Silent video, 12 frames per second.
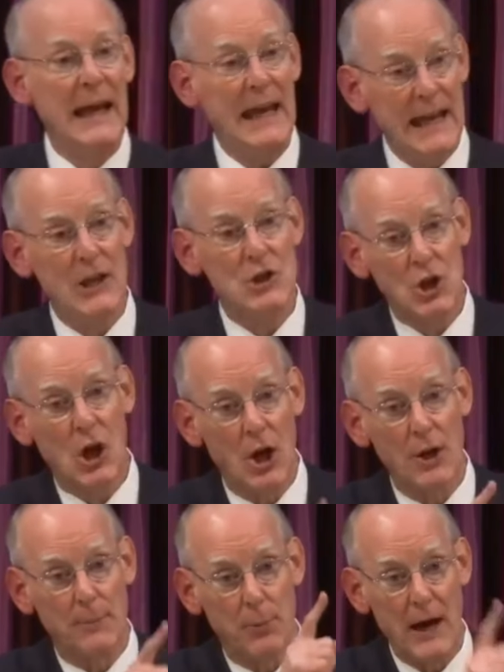He is
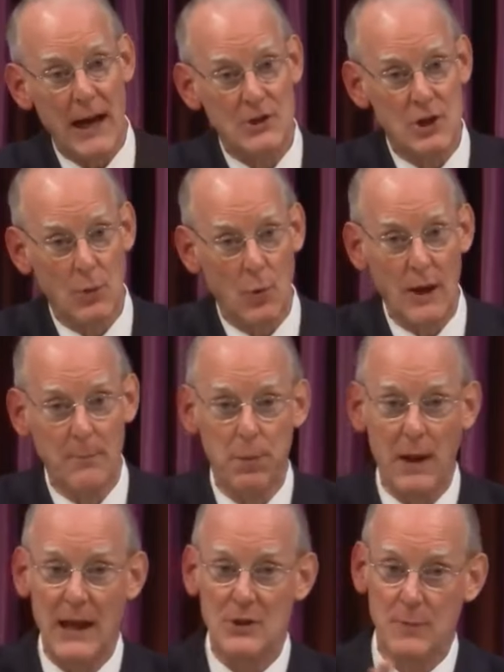called a branch in one
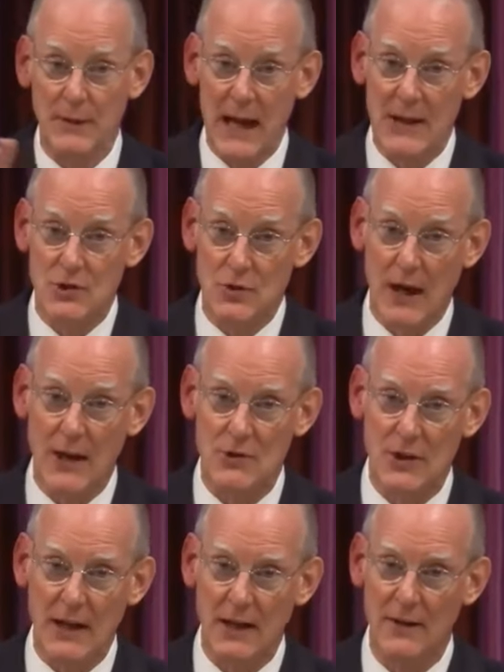place, but that's
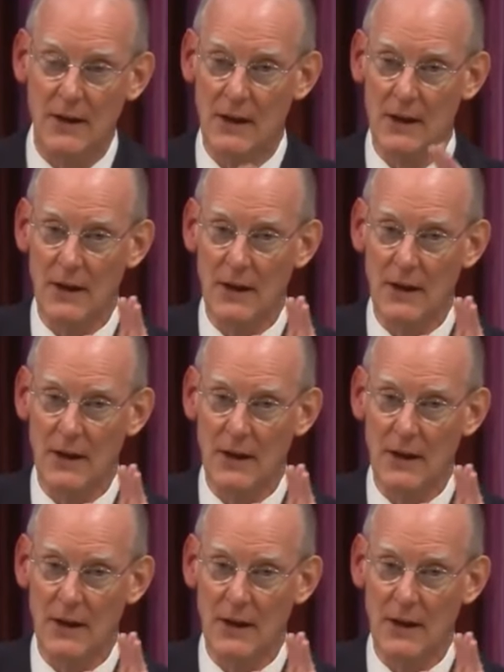translated